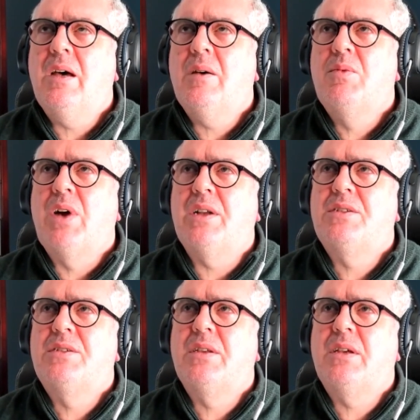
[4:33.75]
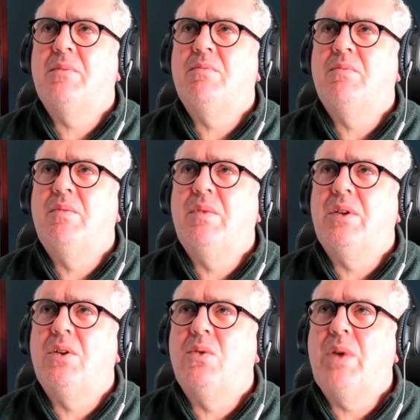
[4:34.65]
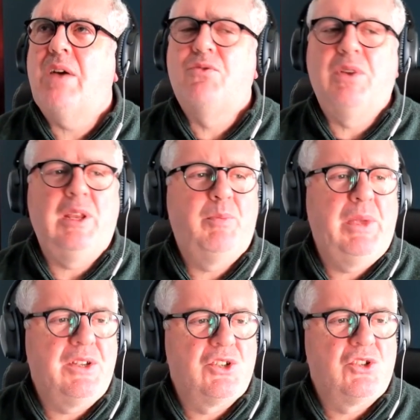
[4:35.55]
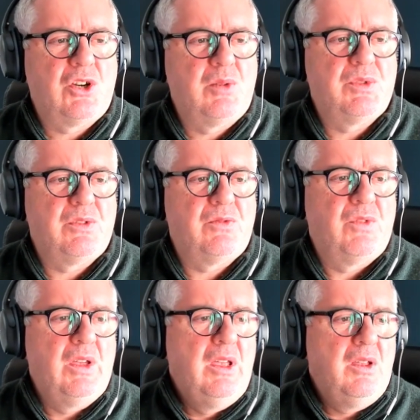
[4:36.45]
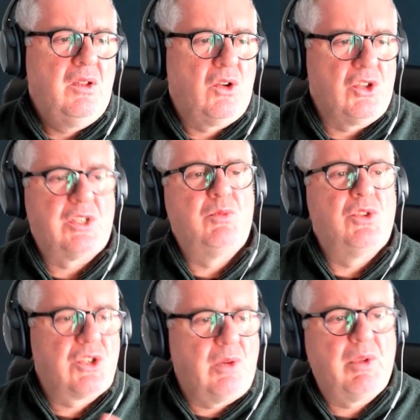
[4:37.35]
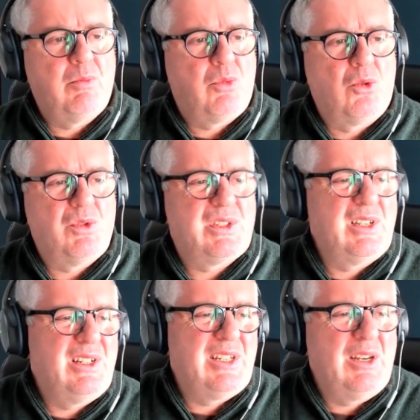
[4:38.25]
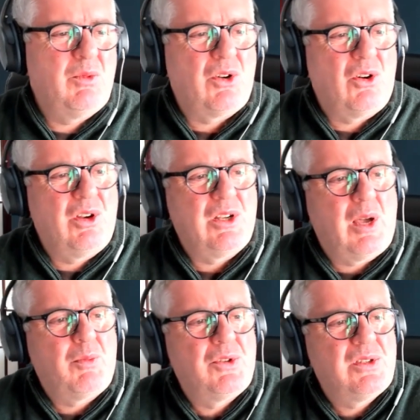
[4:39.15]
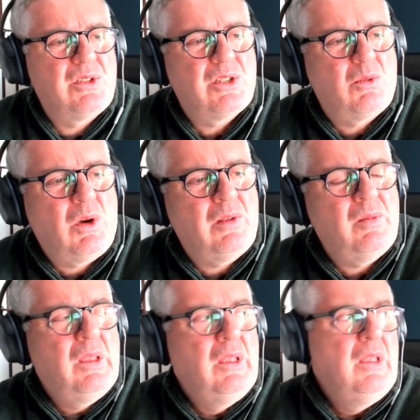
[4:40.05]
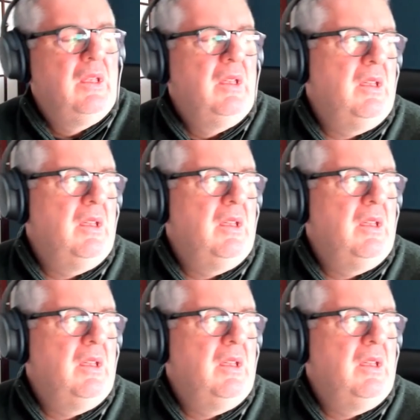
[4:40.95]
got some, we haven't really peaked in terms of customers coming on board, we're still dealing with early adopters and so on,